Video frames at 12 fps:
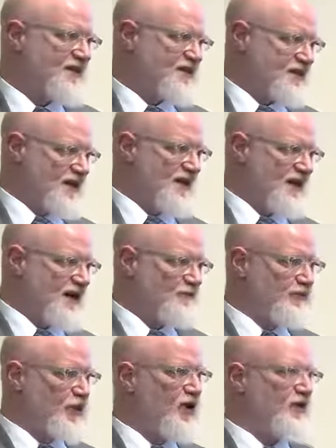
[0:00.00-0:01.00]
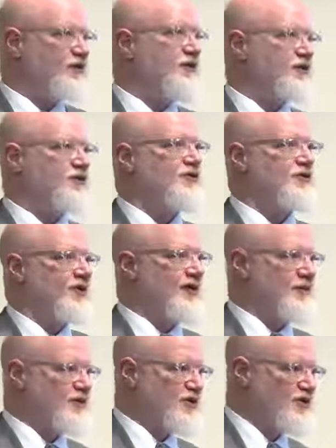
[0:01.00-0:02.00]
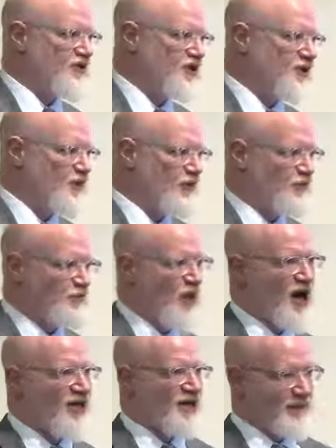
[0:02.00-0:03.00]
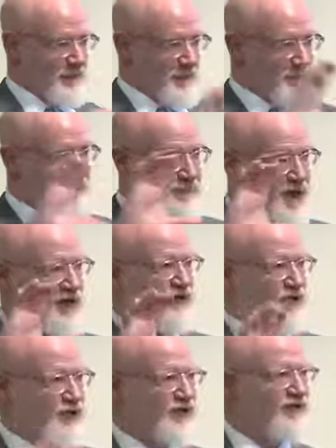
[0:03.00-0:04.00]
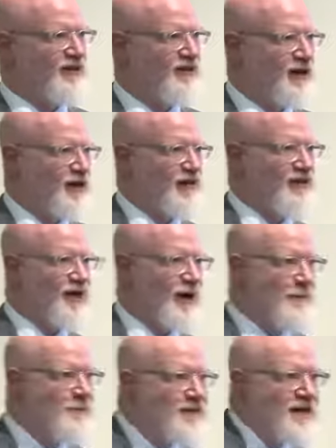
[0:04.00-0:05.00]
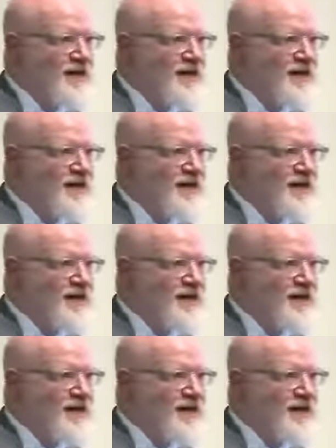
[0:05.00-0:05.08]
this is a, a, broader cultural thing. I'm sure you see the word breaking on your Twitter feed all the time.